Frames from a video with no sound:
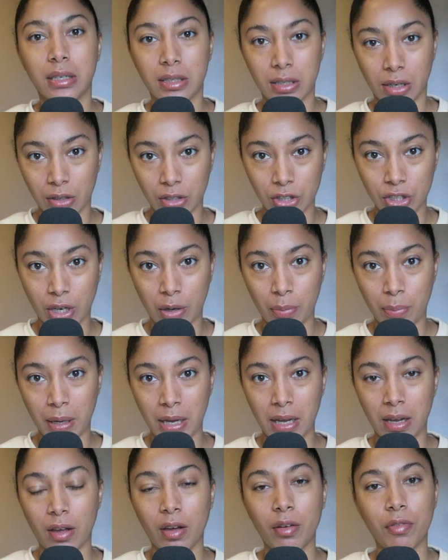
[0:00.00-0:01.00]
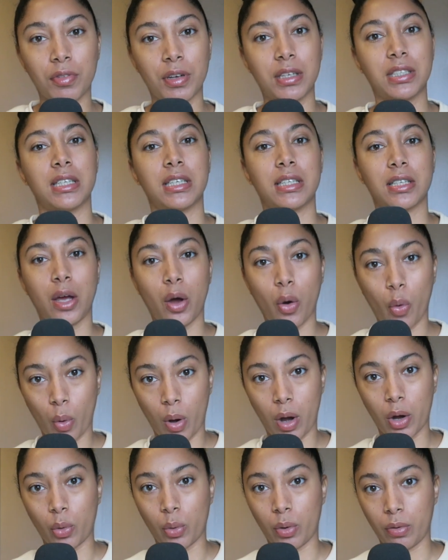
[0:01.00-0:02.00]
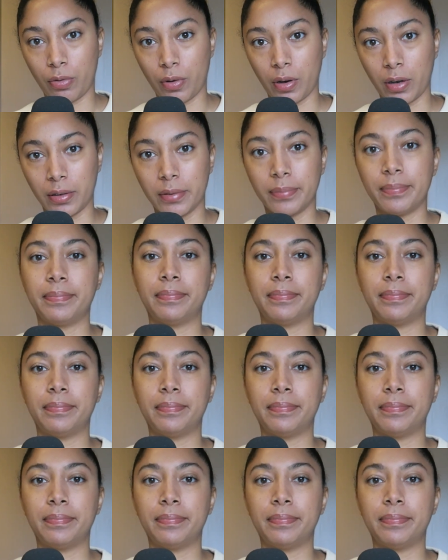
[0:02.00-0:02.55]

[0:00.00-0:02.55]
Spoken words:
Deng Xiaoping versus Guofeng.